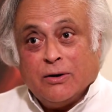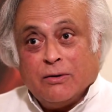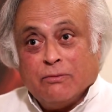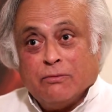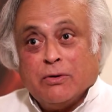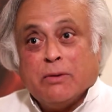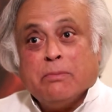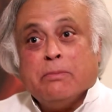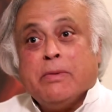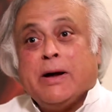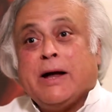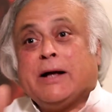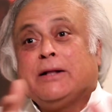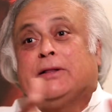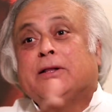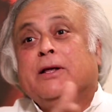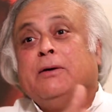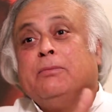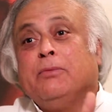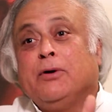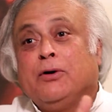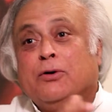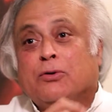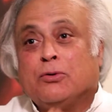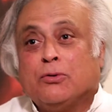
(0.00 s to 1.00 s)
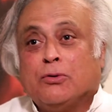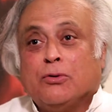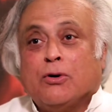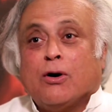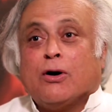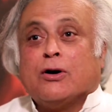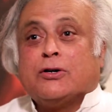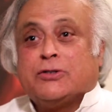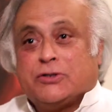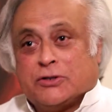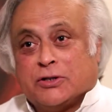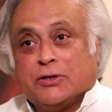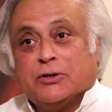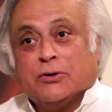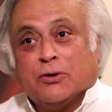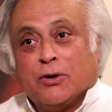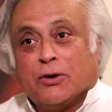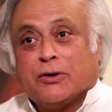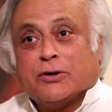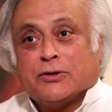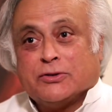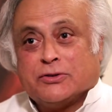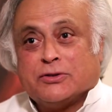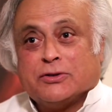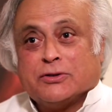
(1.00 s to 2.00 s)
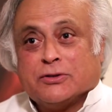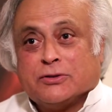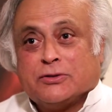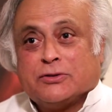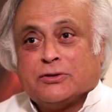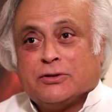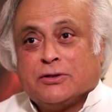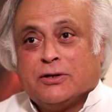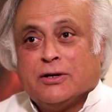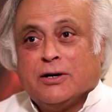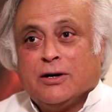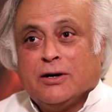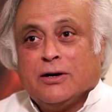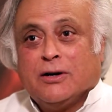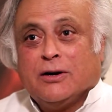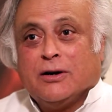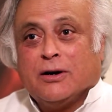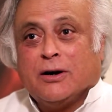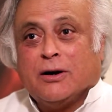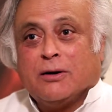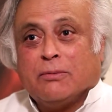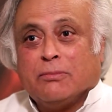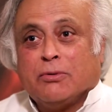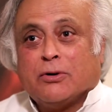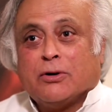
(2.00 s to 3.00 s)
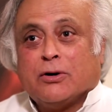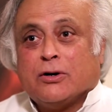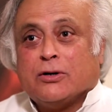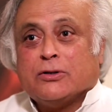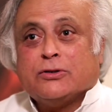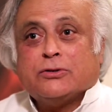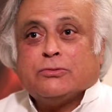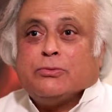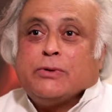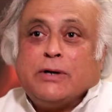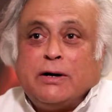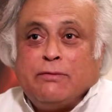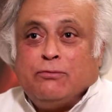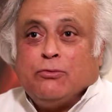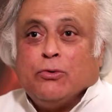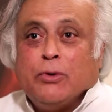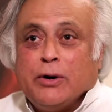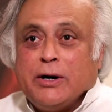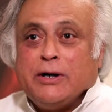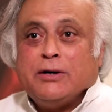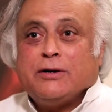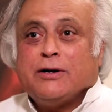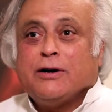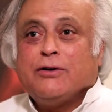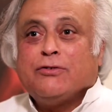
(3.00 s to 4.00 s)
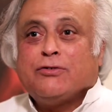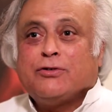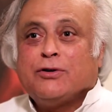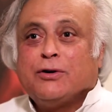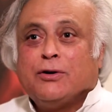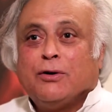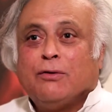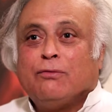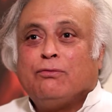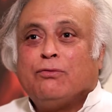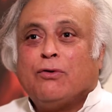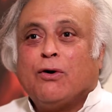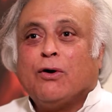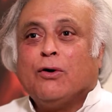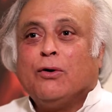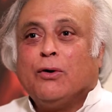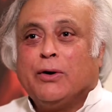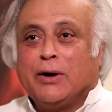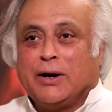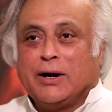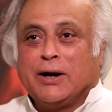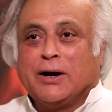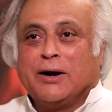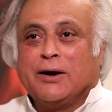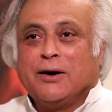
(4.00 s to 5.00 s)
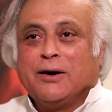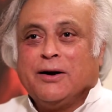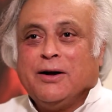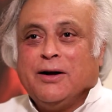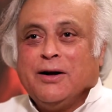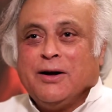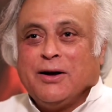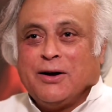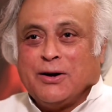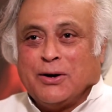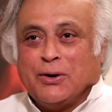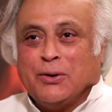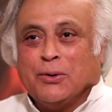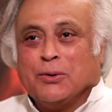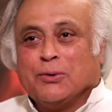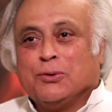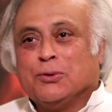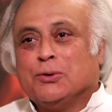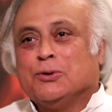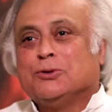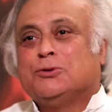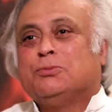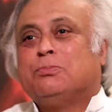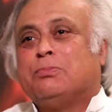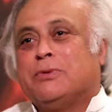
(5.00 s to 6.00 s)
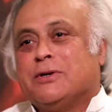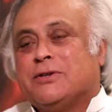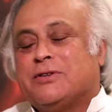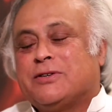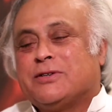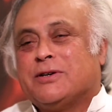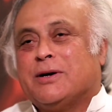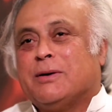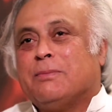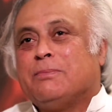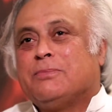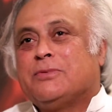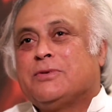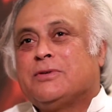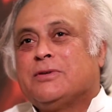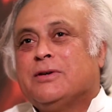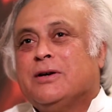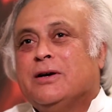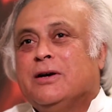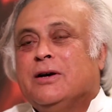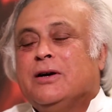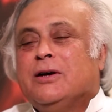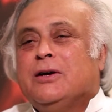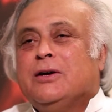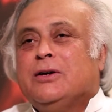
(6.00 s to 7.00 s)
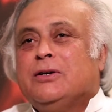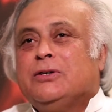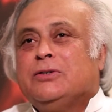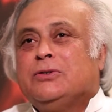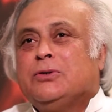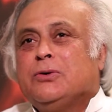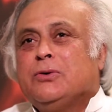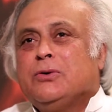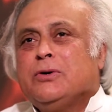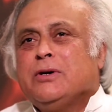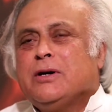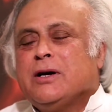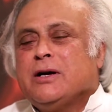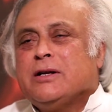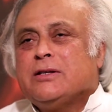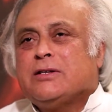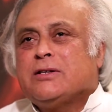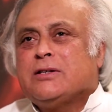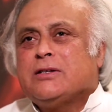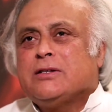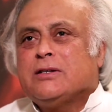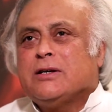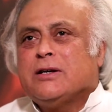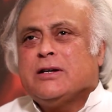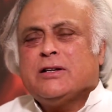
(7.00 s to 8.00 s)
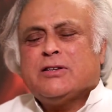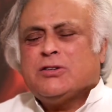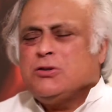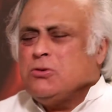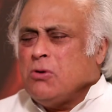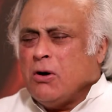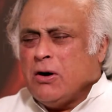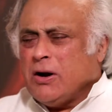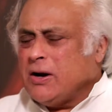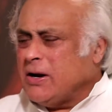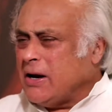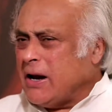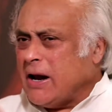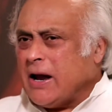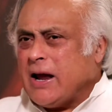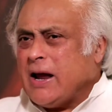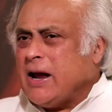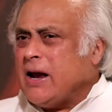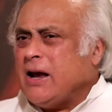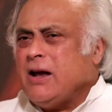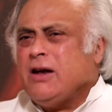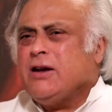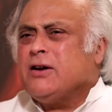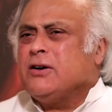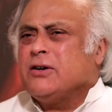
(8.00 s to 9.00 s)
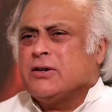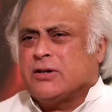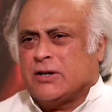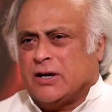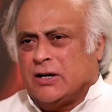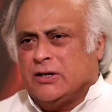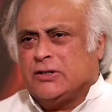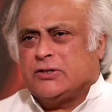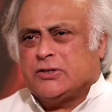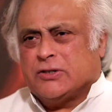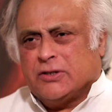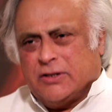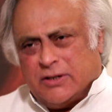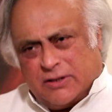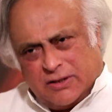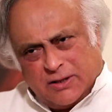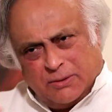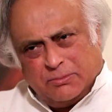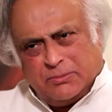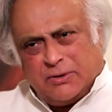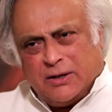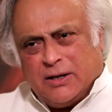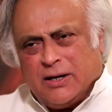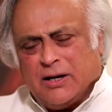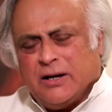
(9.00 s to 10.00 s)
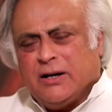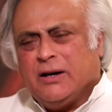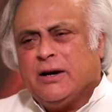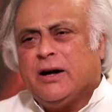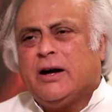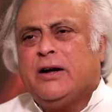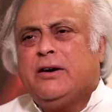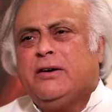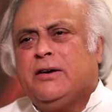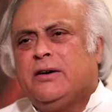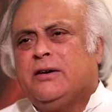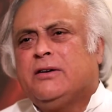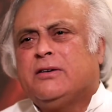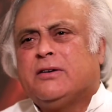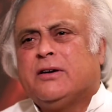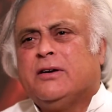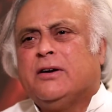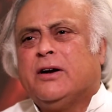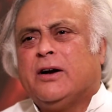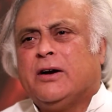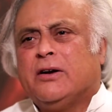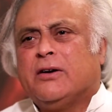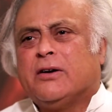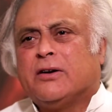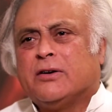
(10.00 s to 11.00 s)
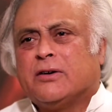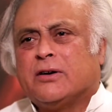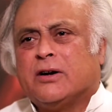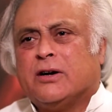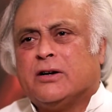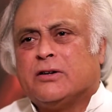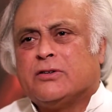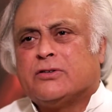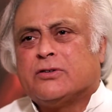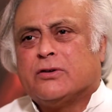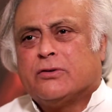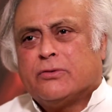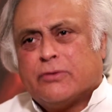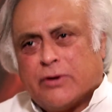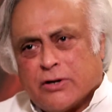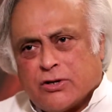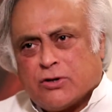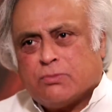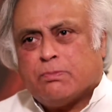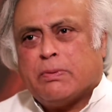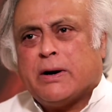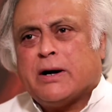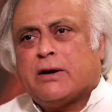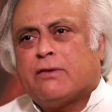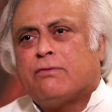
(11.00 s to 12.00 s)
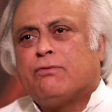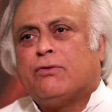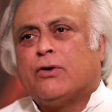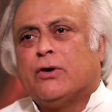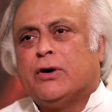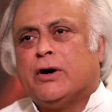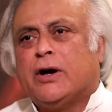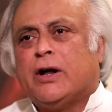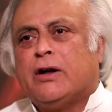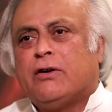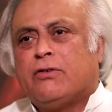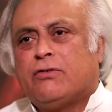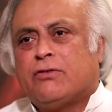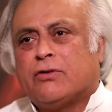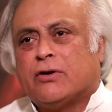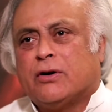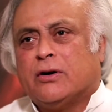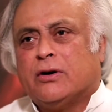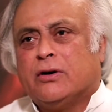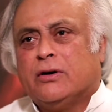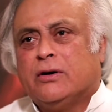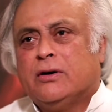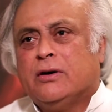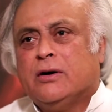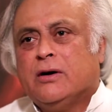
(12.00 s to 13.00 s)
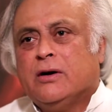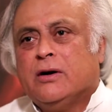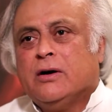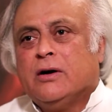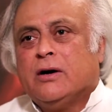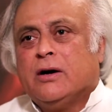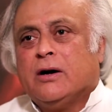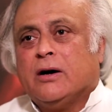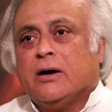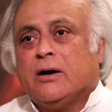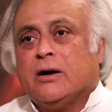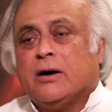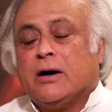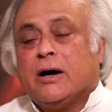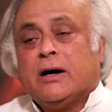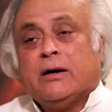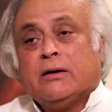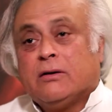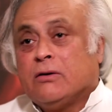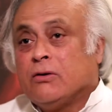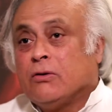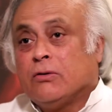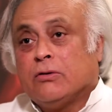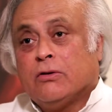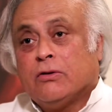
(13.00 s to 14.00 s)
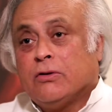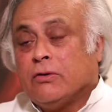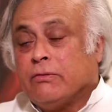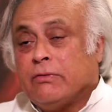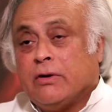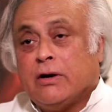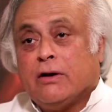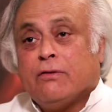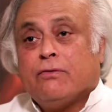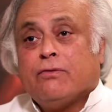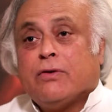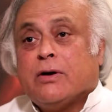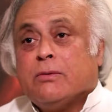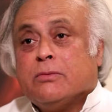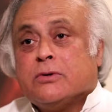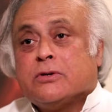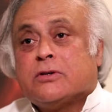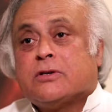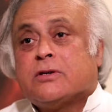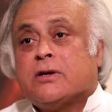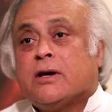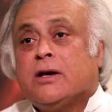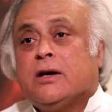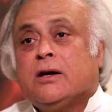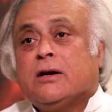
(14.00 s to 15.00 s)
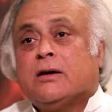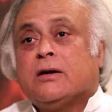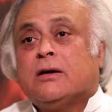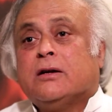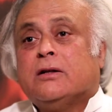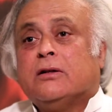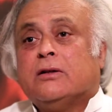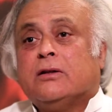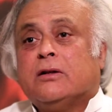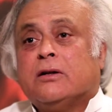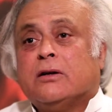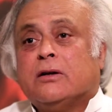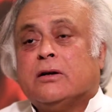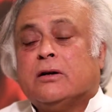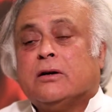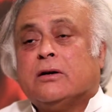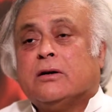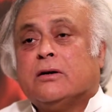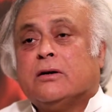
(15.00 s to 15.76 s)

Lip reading: we make them into gods and goddesses because we have no intention of following, those precepts. So it's not an alien culture. It's something inherent in Indian culture, respect for nature. And there's a very famous saying in the